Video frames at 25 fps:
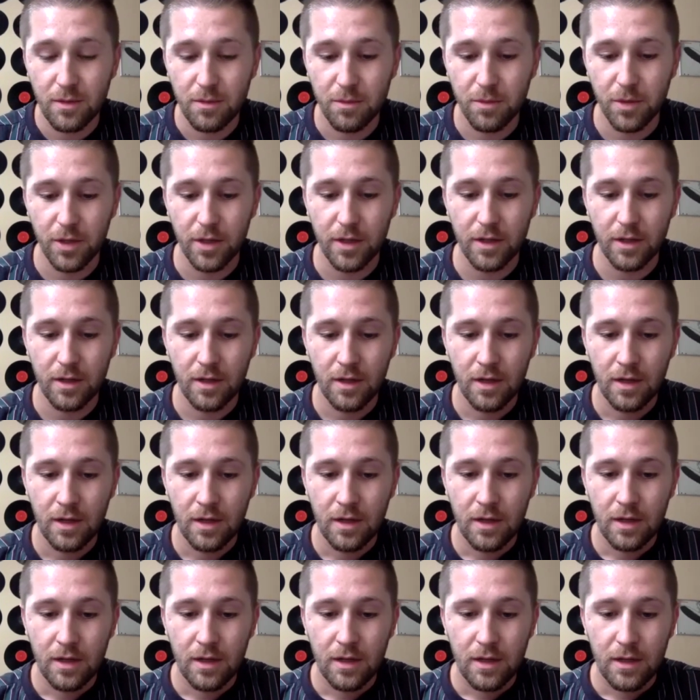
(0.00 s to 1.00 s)
But,
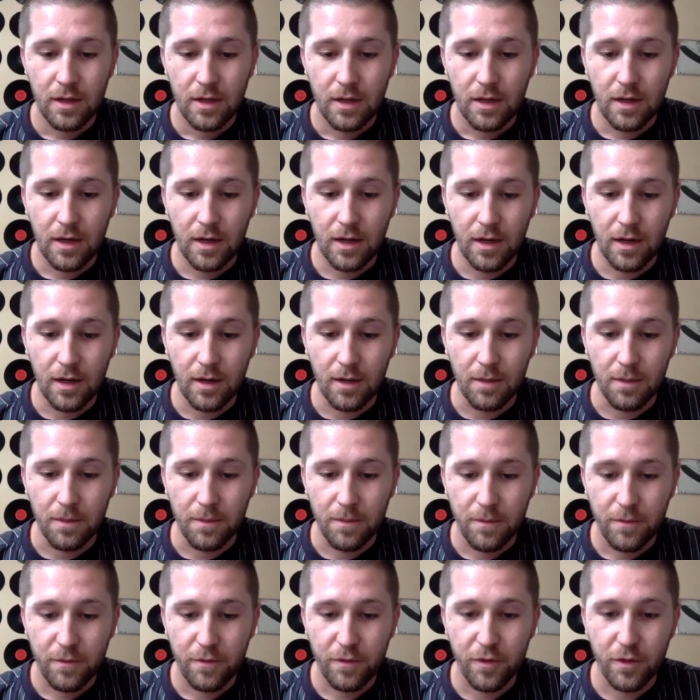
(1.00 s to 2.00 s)

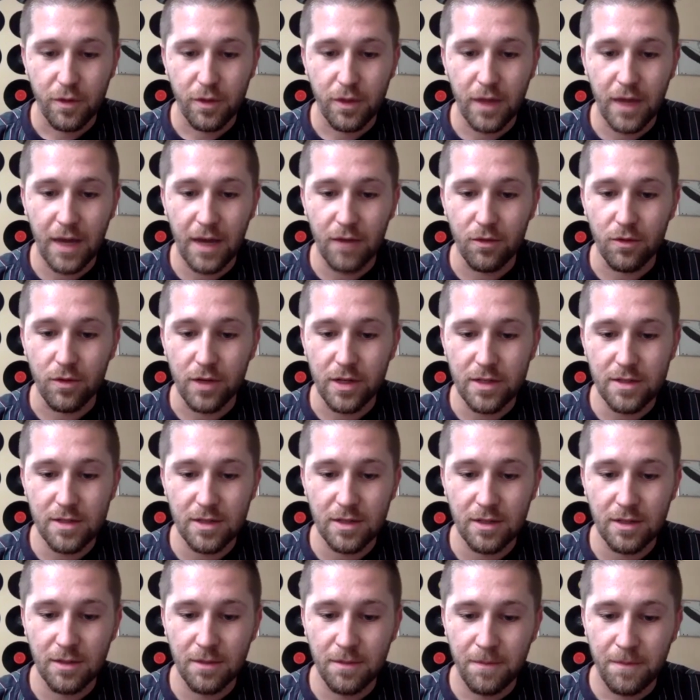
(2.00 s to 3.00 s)
for that
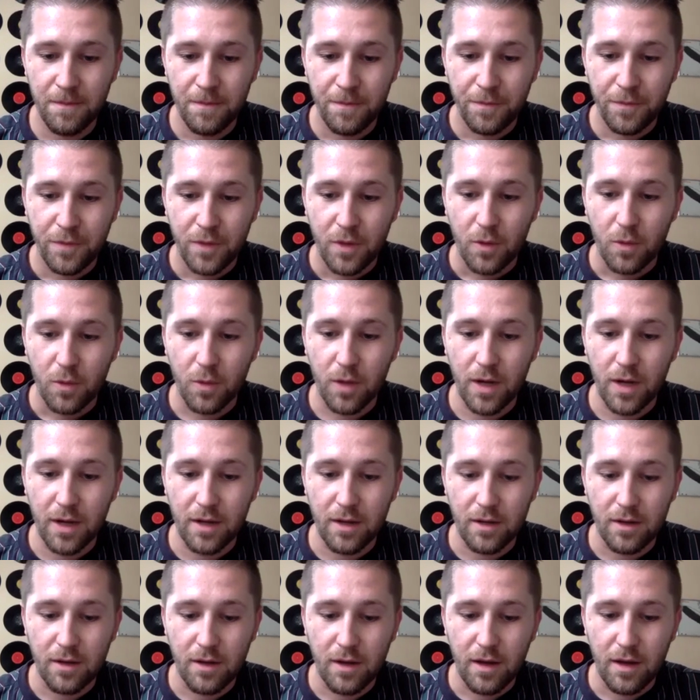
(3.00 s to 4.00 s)
reason, when
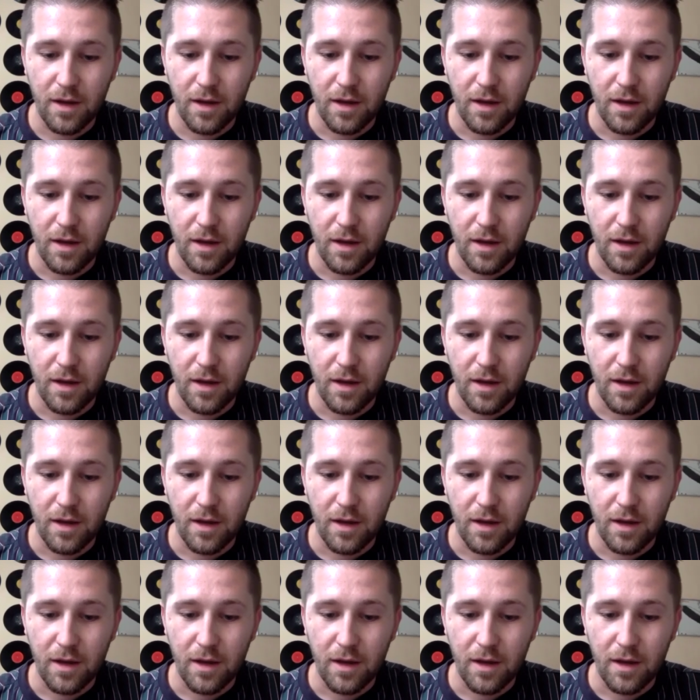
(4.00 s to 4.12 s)
I